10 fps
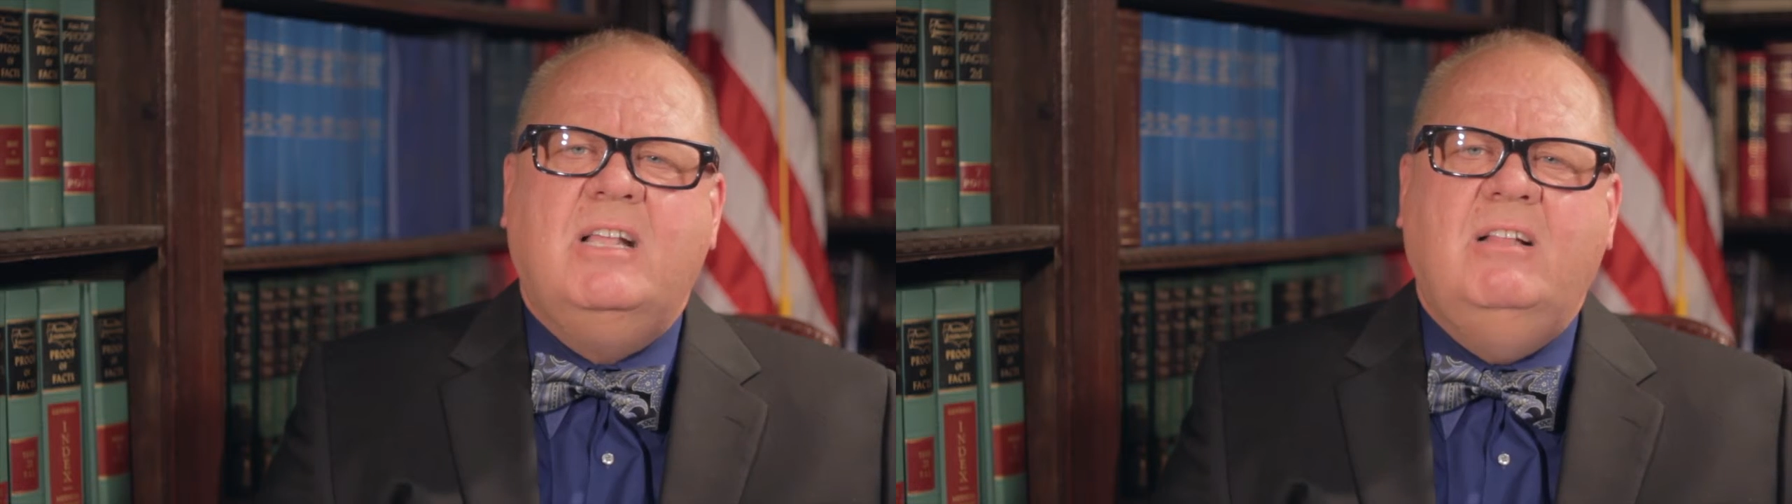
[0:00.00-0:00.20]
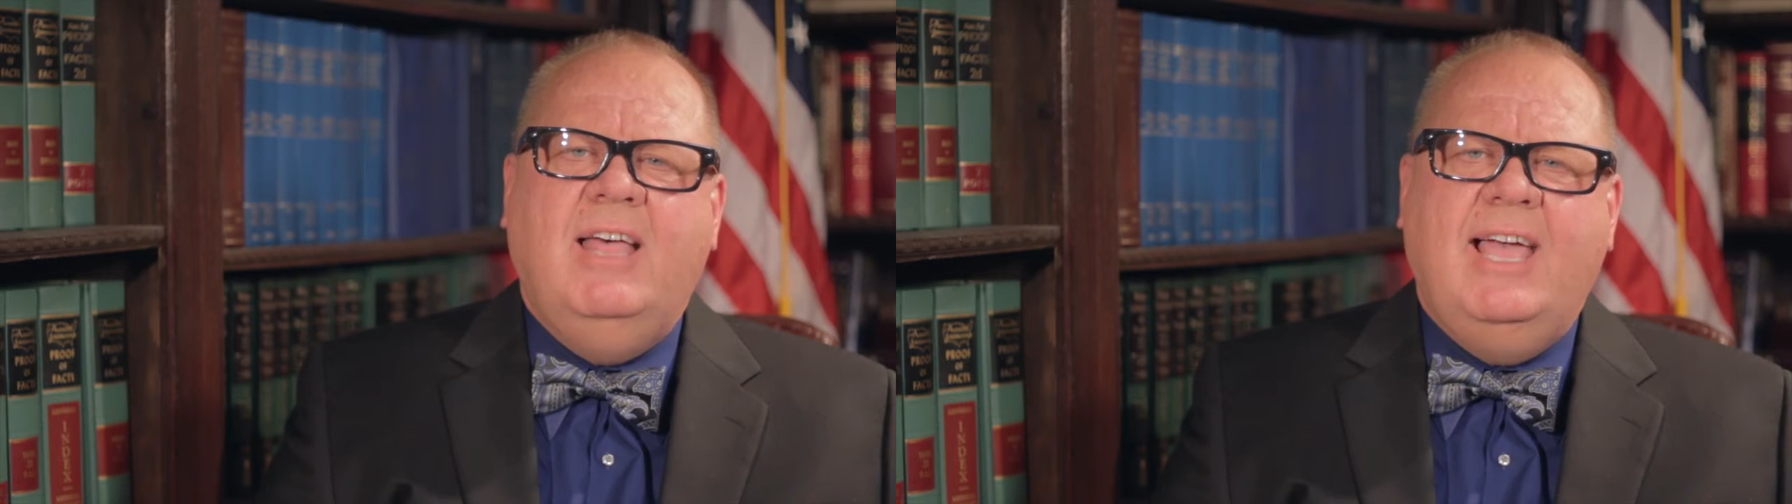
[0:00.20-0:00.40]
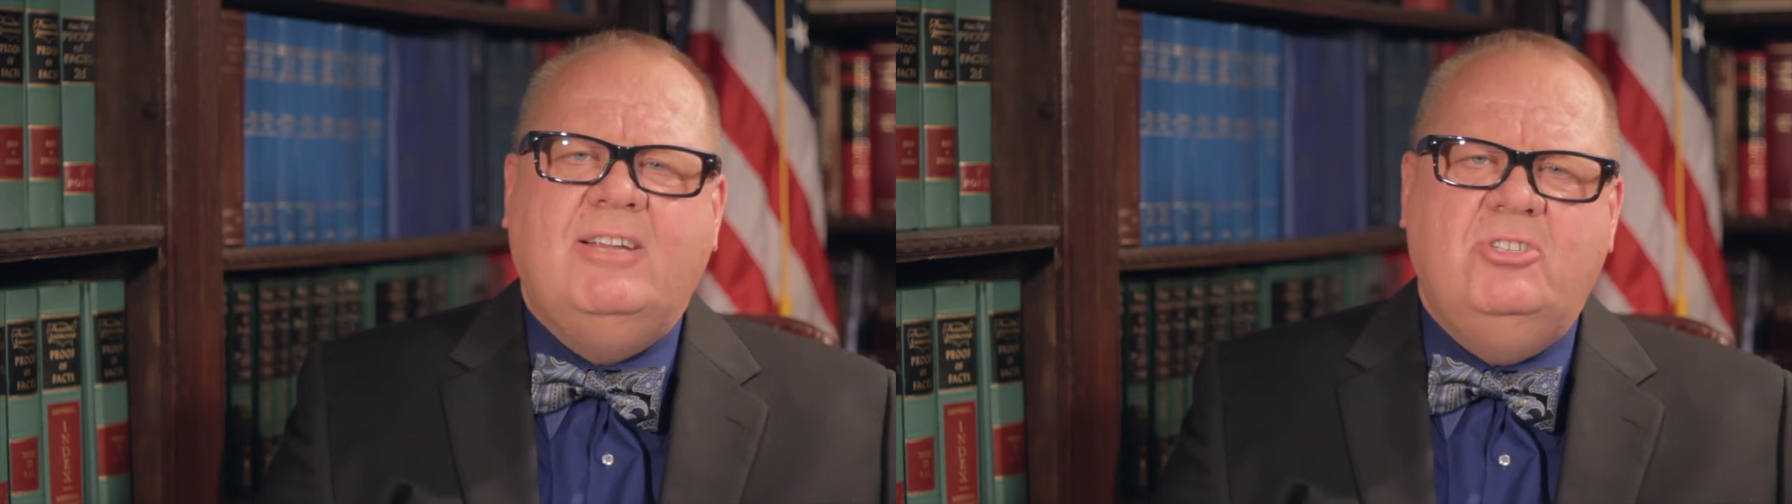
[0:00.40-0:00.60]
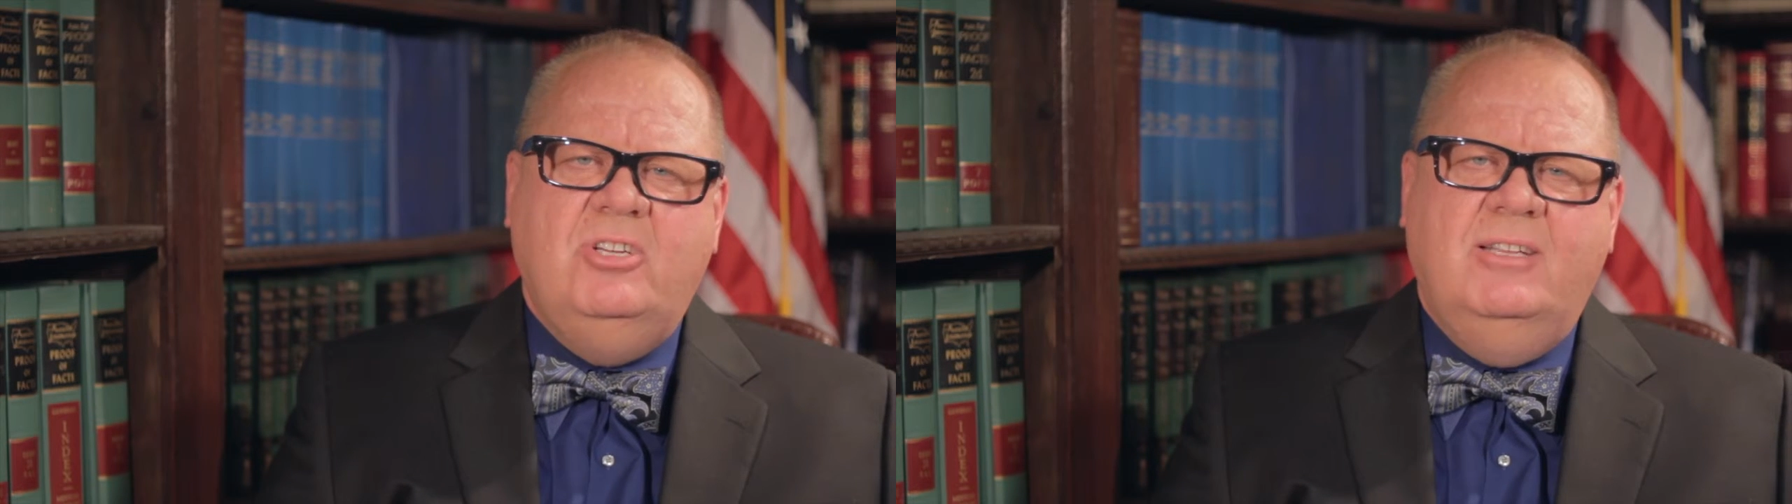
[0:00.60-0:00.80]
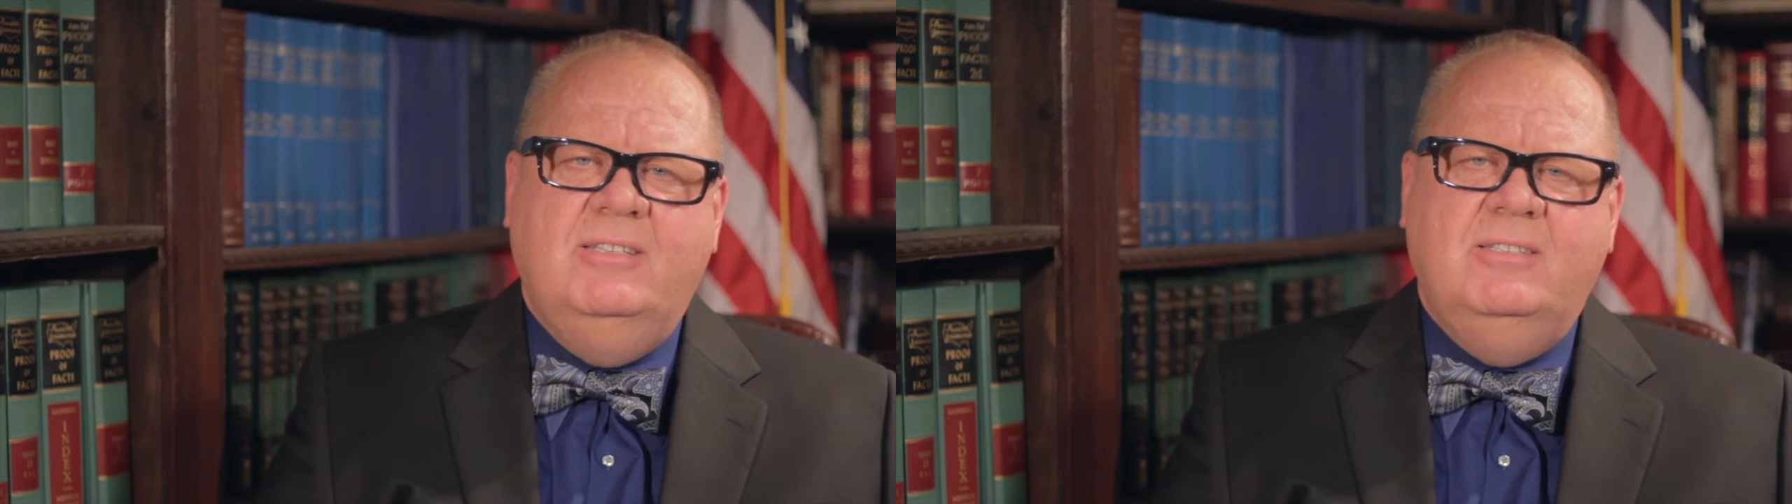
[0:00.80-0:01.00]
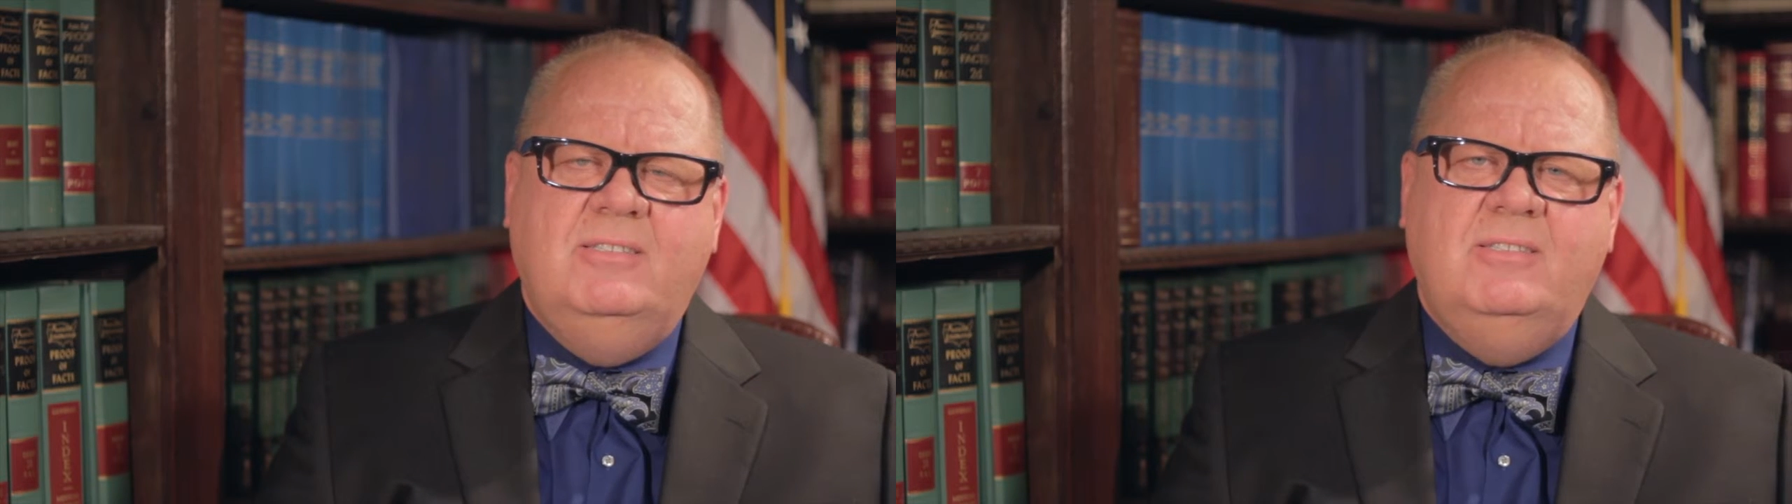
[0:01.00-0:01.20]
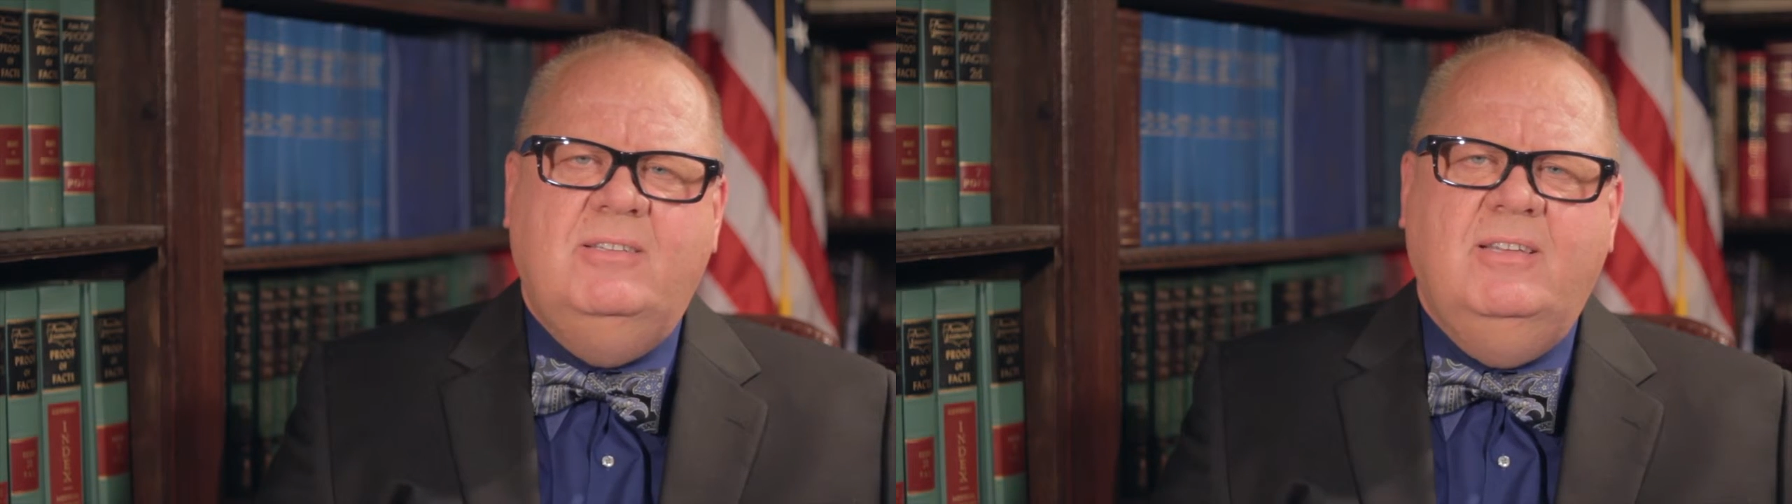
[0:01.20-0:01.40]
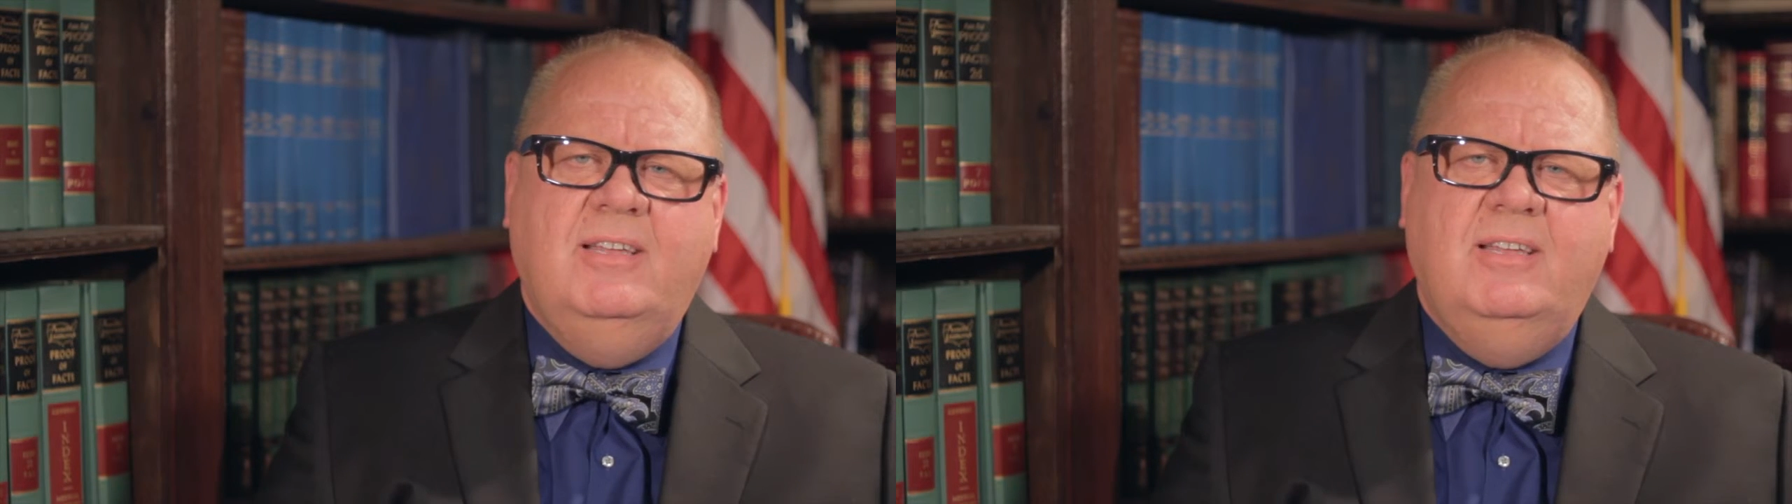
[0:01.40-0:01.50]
collections